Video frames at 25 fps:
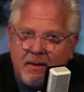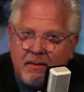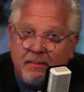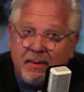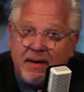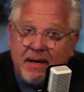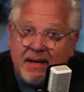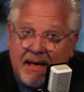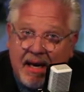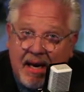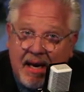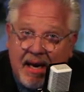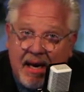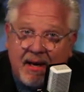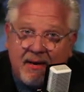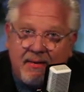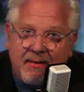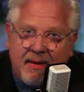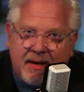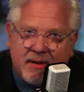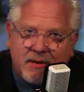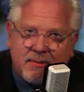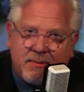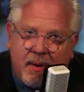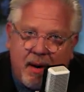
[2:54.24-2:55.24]
But again,
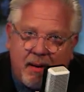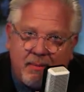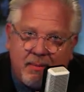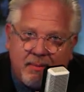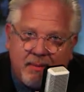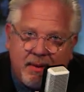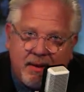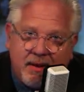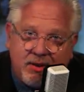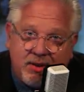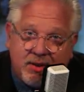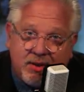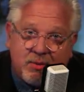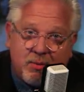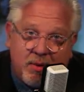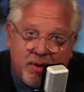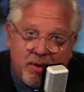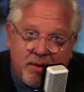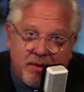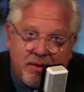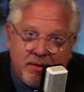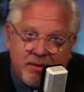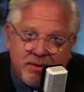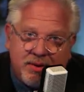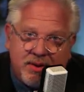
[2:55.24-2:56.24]
that's probably just
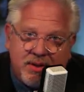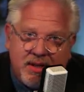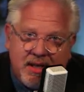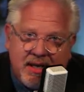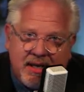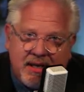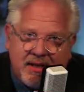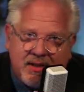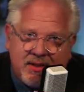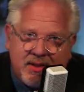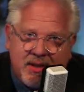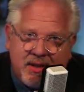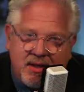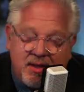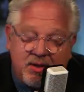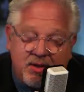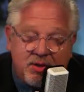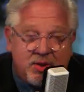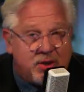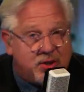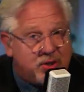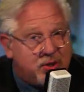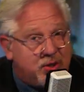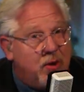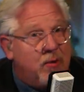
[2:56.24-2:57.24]
one of those things that you
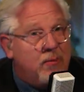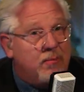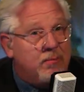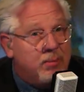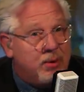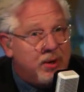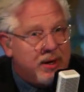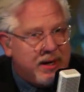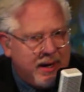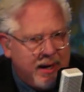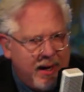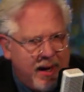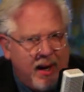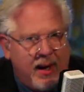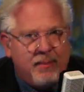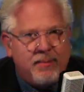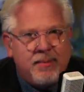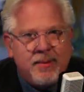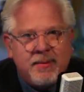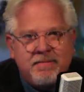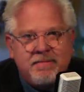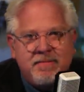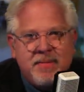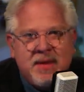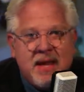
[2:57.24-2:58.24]
just don't bring
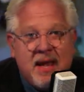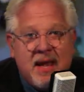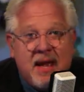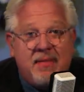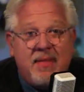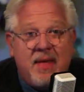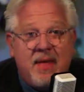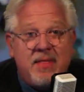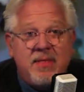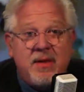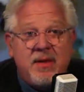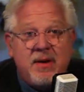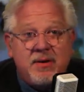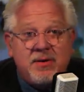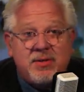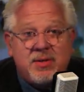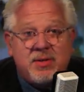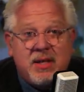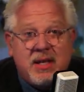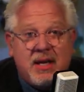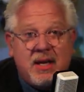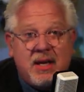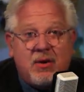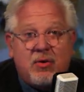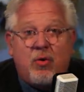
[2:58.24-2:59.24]
up. And then there's
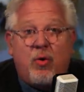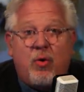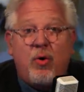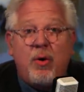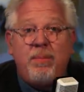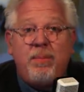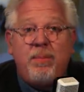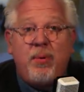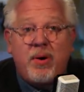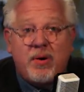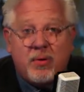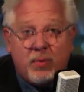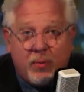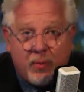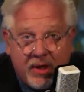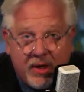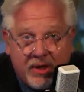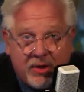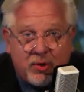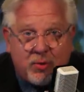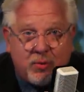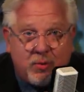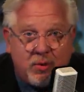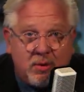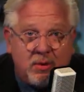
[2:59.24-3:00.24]
the corporate
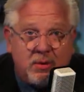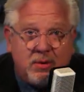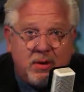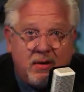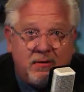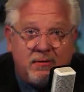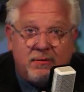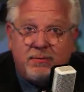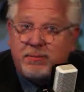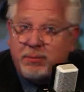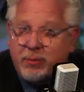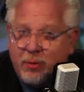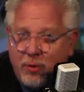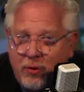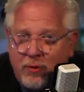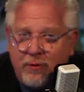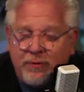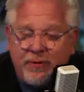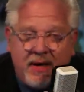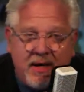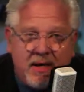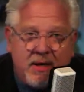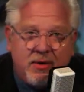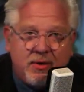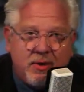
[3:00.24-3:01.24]
ritual of
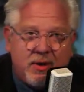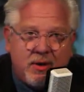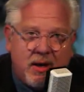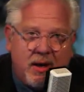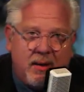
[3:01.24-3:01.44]
proving your